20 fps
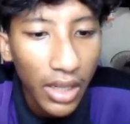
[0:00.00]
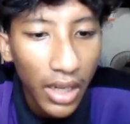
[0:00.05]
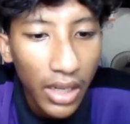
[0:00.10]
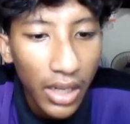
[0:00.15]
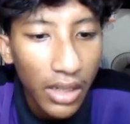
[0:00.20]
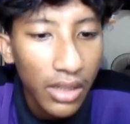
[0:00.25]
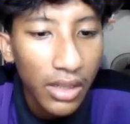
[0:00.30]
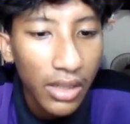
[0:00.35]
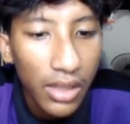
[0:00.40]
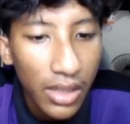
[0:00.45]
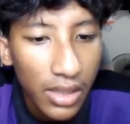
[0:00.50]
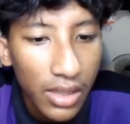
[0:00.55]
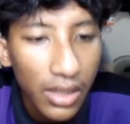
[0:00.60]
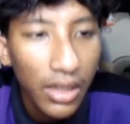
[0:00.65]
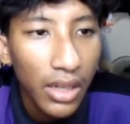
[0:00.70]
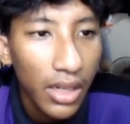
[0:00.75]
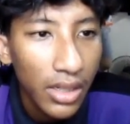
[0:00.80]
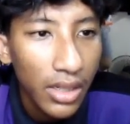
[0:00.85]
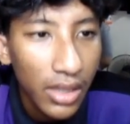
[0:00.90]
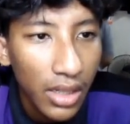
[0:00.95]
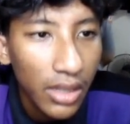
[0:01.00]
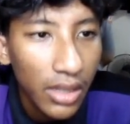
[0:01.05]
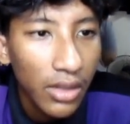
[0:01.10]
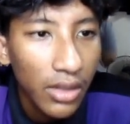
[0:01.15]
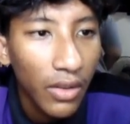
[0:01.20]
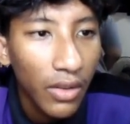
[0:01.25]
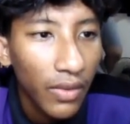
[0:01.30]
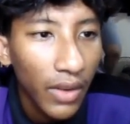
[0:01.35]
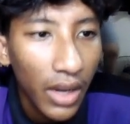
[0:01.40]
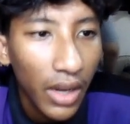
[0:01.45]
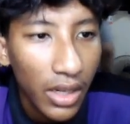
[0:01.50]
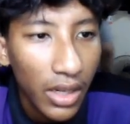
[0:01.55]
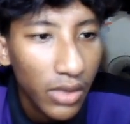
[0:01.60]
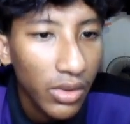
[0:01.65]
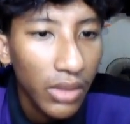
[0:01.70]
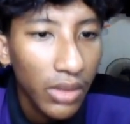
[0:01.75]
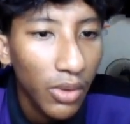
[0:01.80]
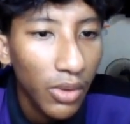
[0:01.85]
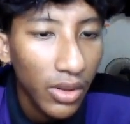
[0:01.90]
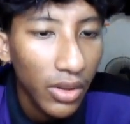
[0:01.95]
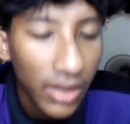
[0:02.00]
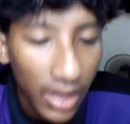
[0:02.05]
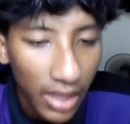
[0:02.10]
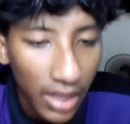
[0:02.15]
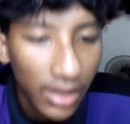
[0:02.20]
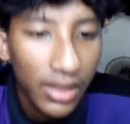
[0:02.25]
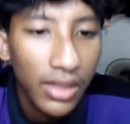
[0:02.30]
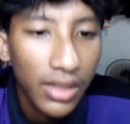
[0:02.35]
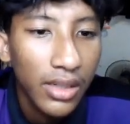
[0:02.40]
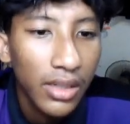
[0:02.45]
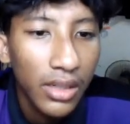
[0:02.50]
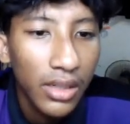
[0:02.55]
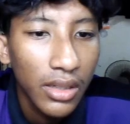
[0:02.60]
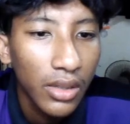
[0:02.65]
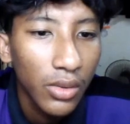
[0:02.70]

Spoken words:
and diesel engine of actual process